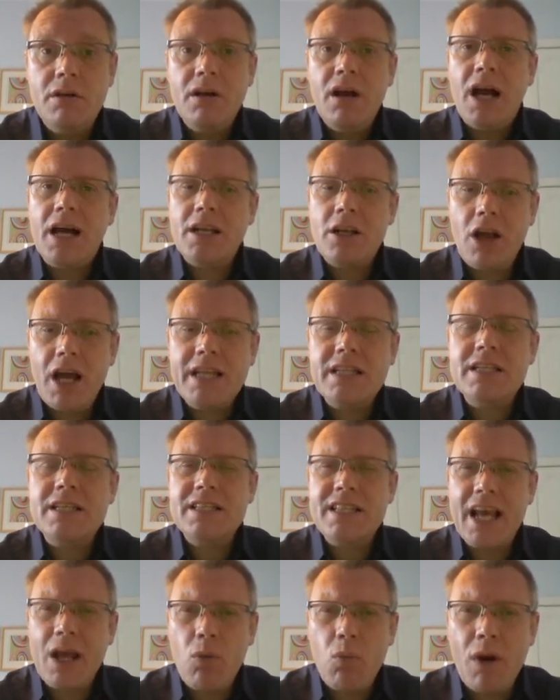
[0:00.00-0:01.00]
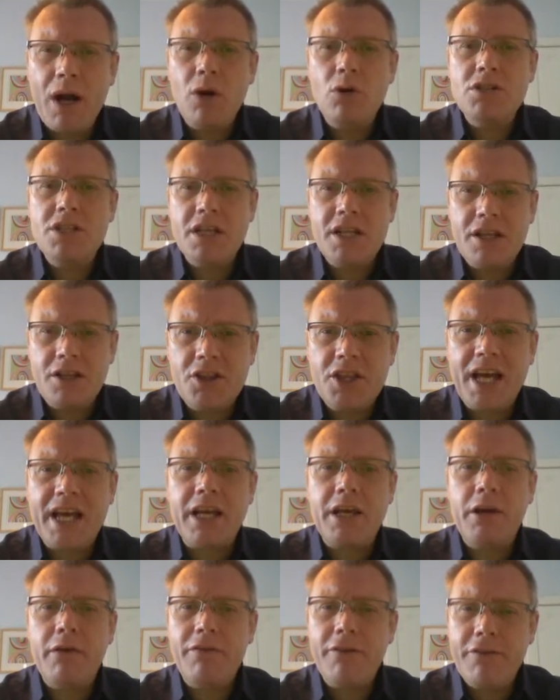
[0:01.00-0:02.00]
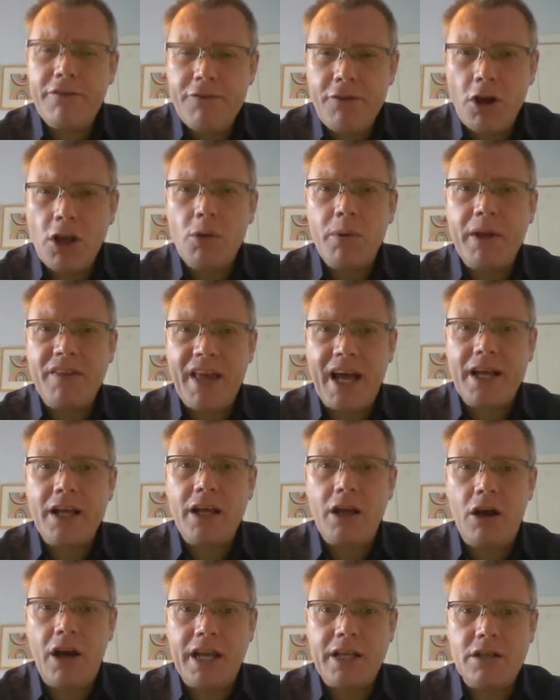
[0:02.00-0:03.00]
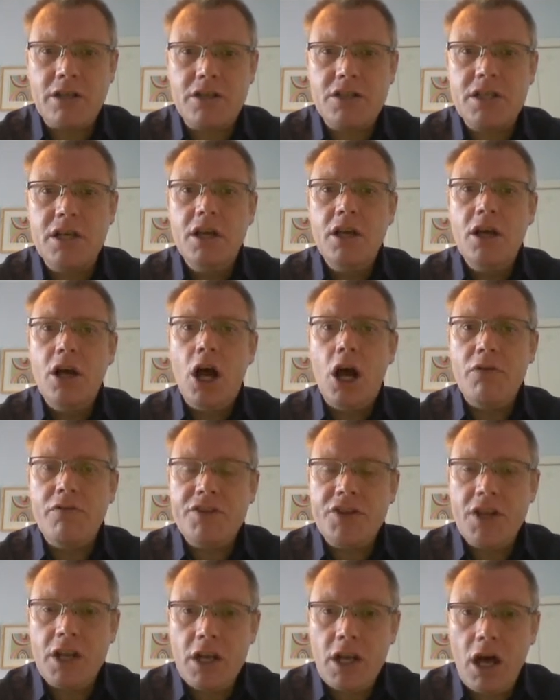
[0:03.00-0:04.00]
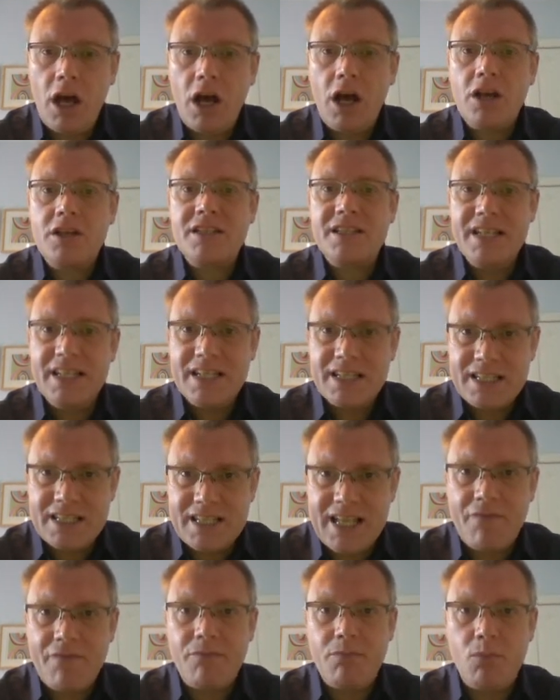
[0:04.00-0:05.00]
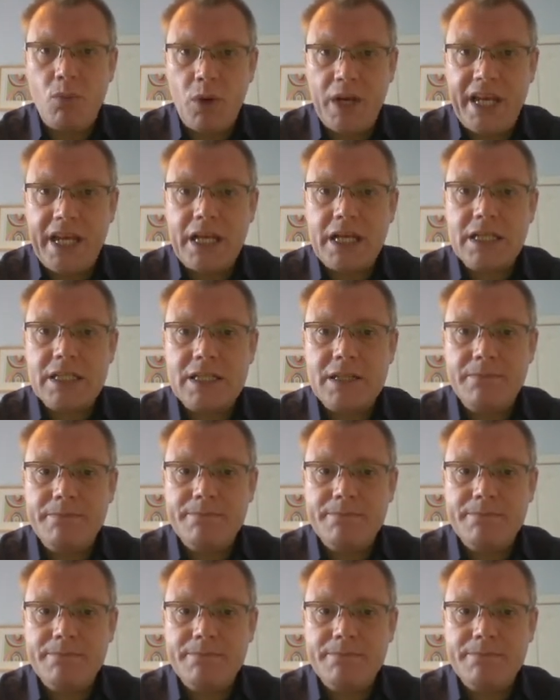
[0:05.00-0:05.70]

I'd like to say well done and thank you for following that guidance over the last seven weeks.